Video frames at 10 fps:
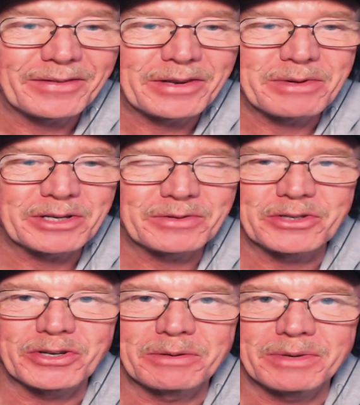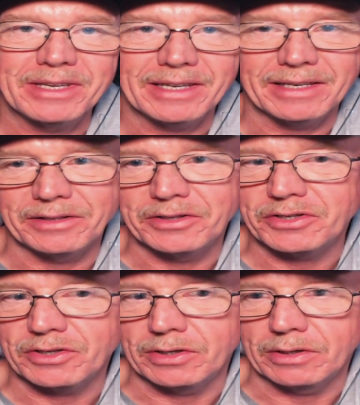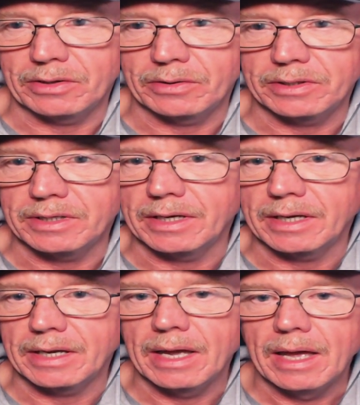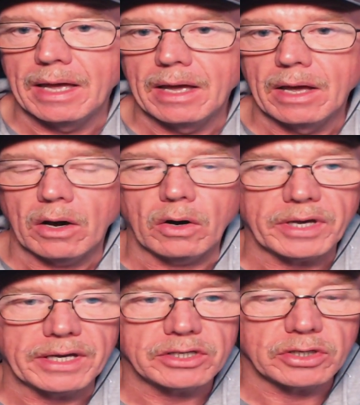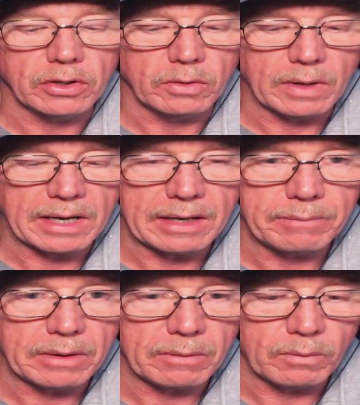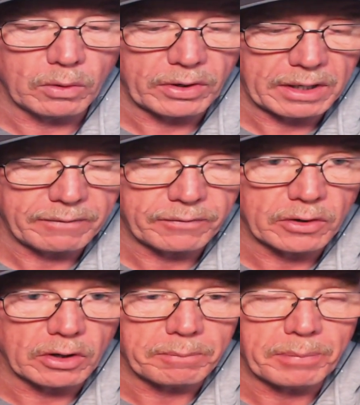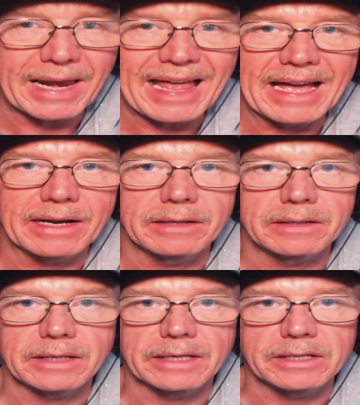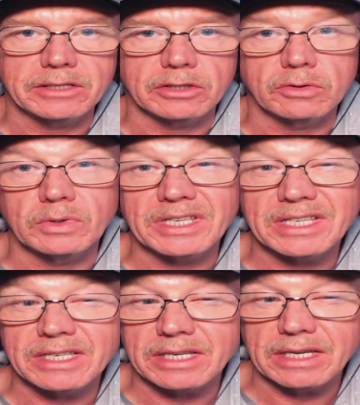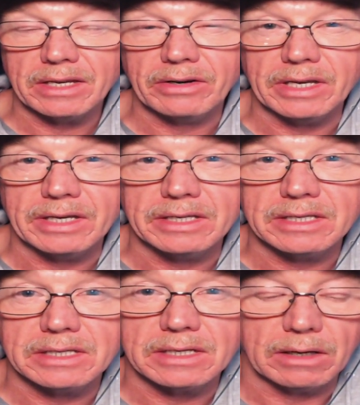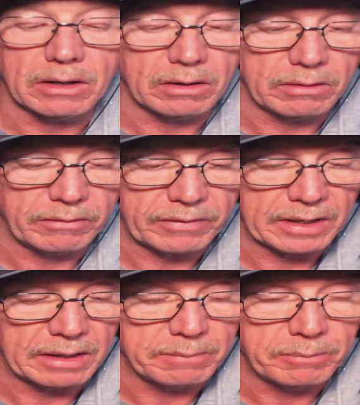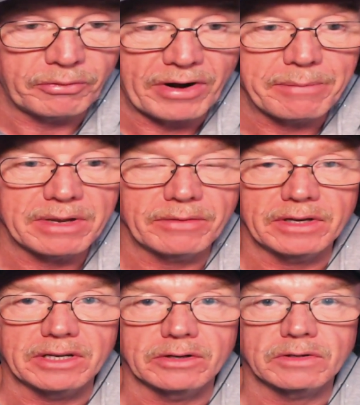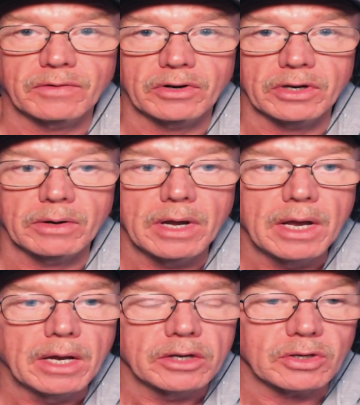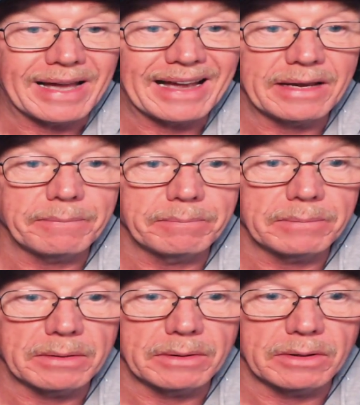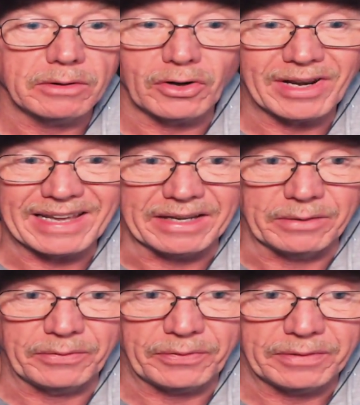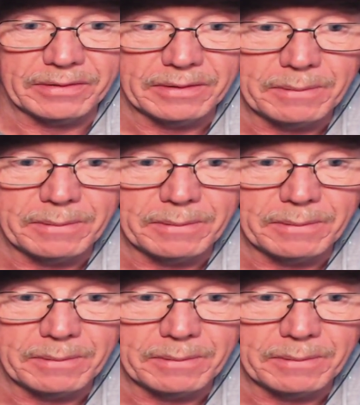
thank you very much for joining me in the studio today. Okay, so um, what I've got planned is to do a series of um, premiere videos for you. So I'm not live,